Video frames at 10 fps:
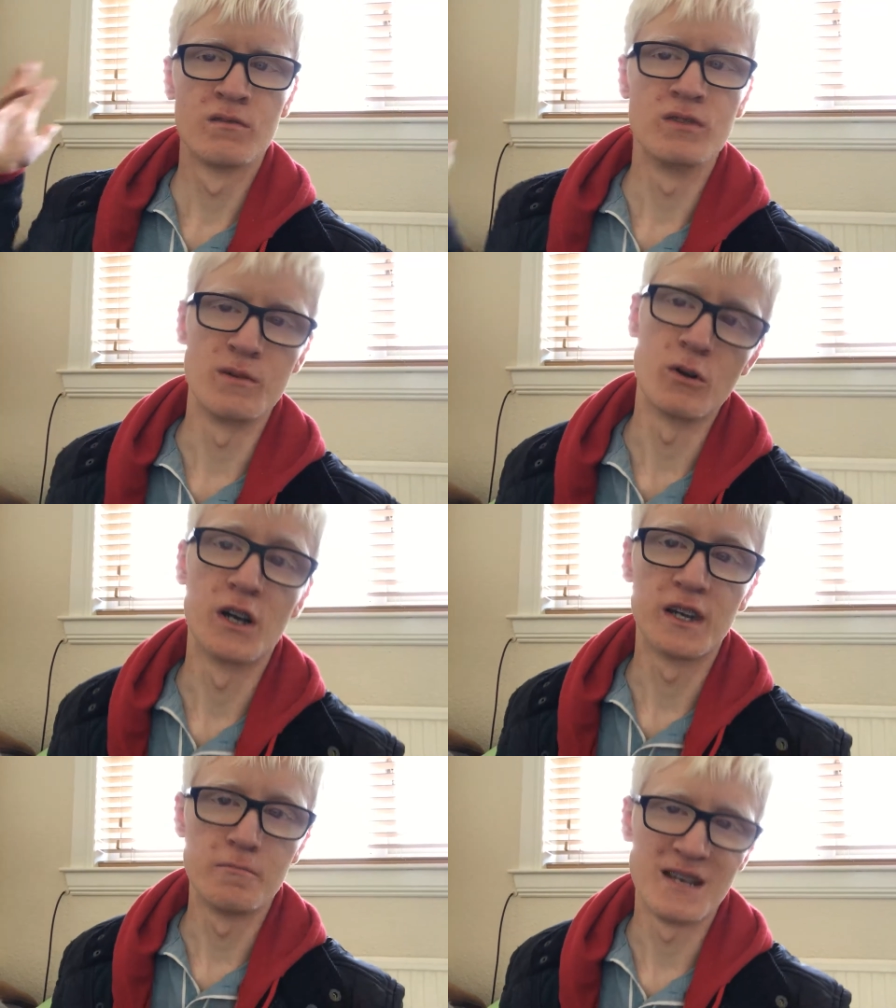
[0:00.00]

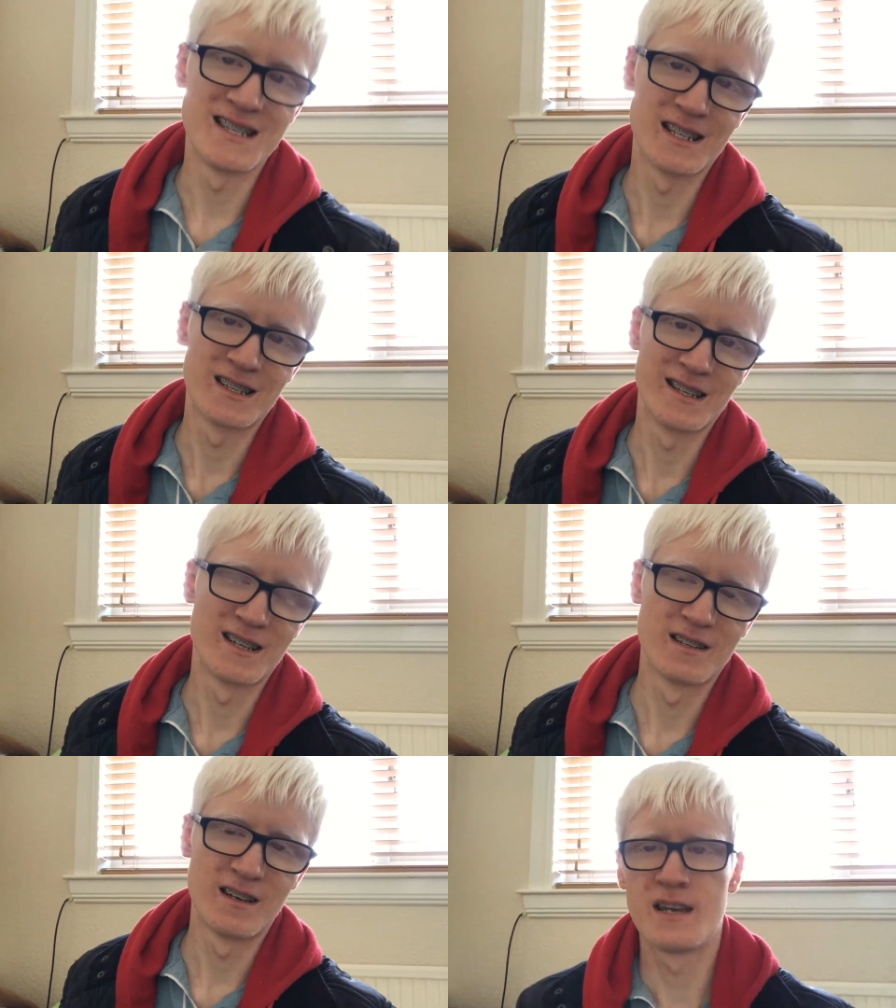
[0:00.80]
rework it basically,
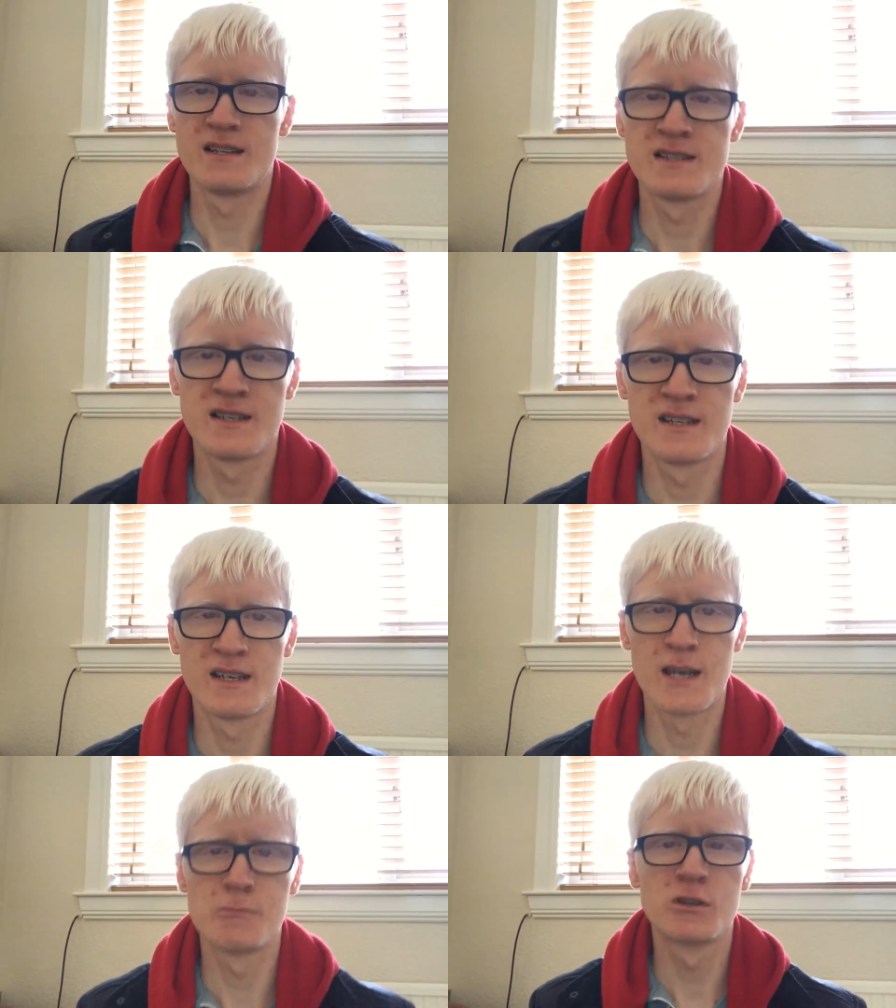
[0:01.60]
and
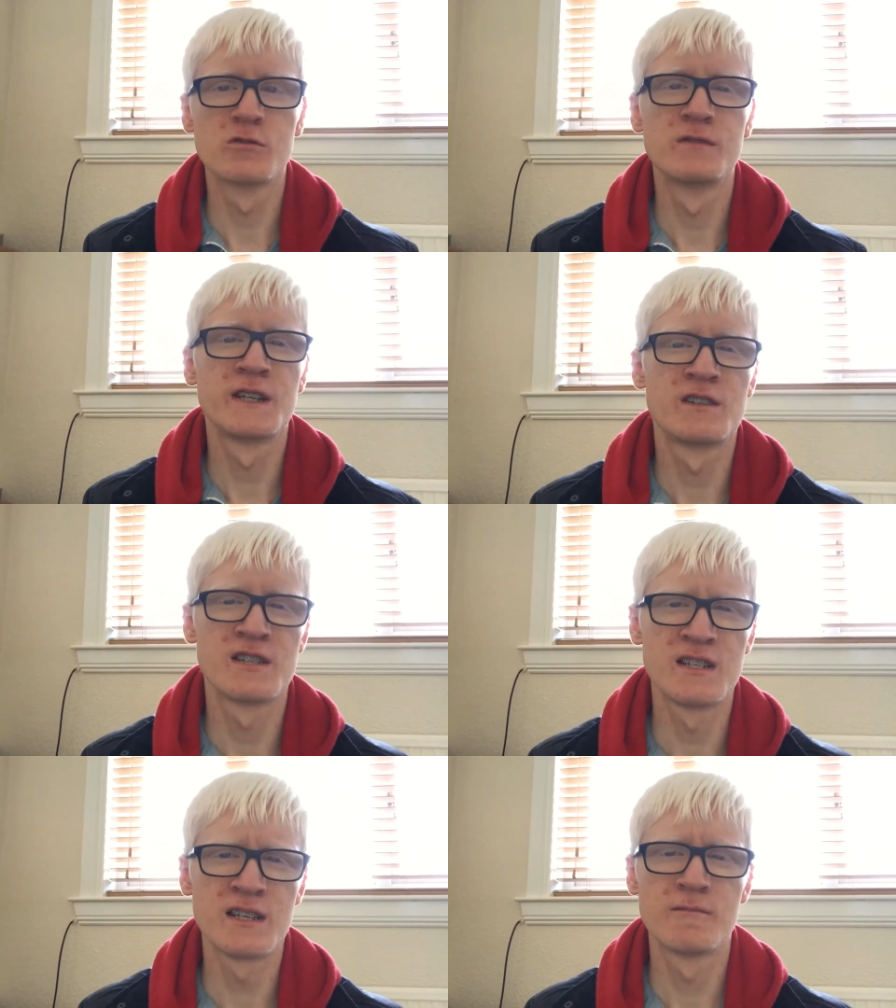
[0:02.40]
I'm gonna go over there
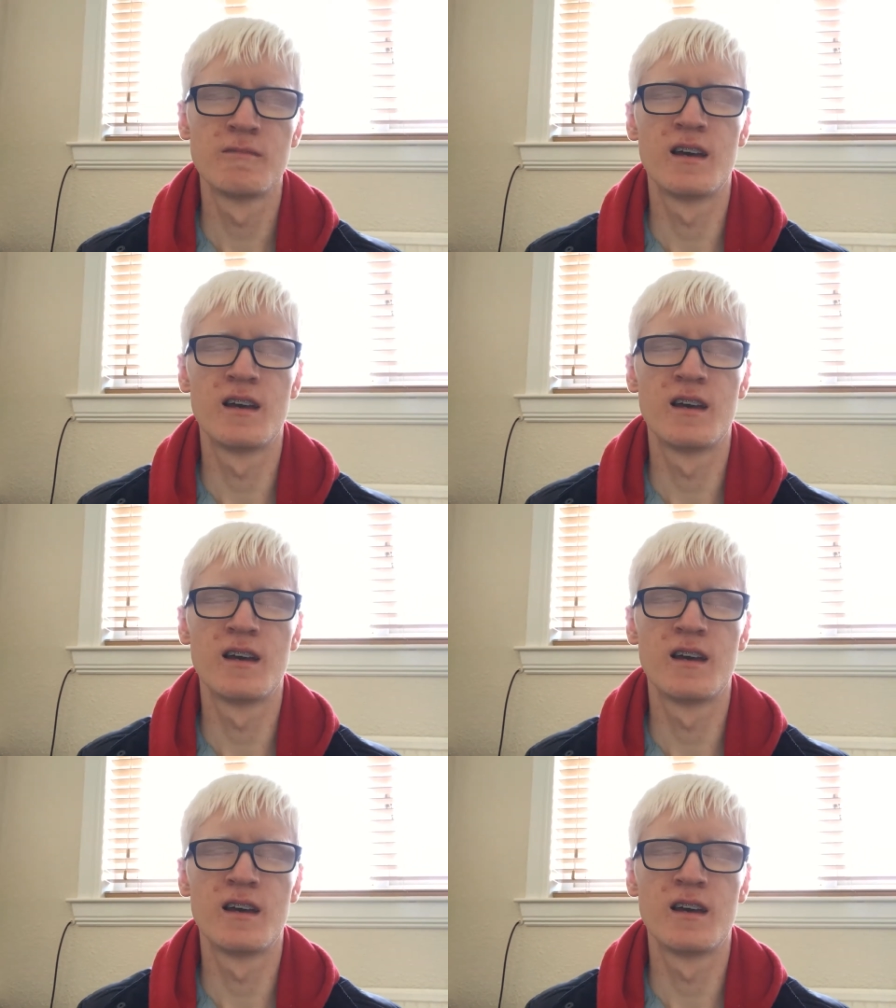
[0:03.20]
today